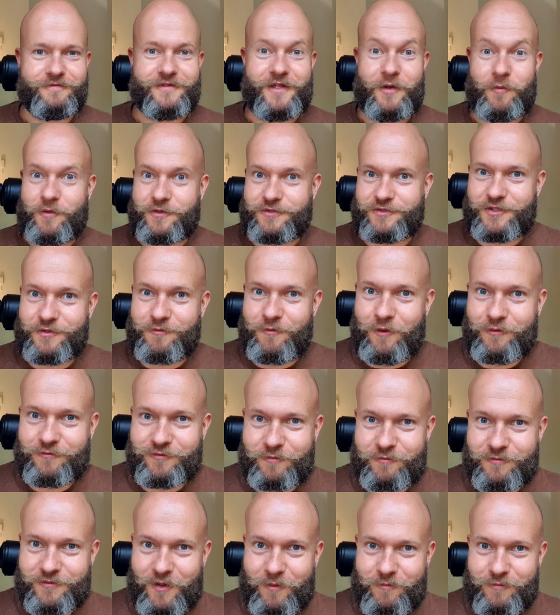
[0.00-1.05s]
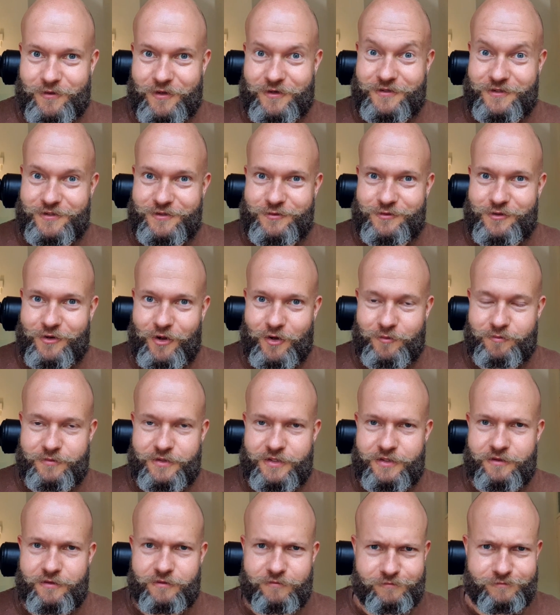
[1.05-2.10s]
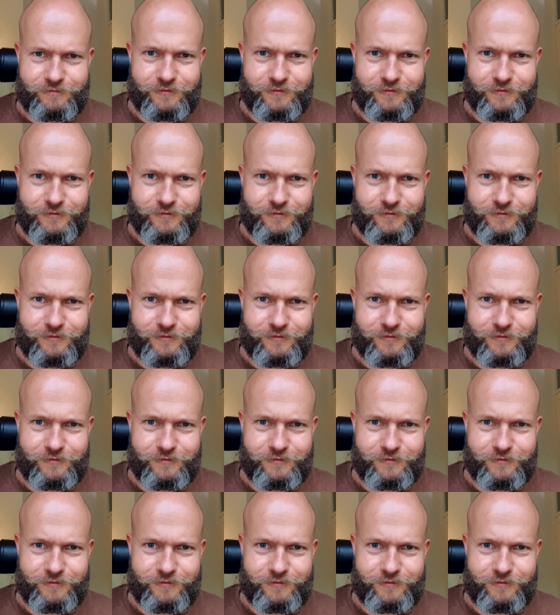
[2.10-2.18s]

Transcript: that was a quote from Top Gun, you caught me.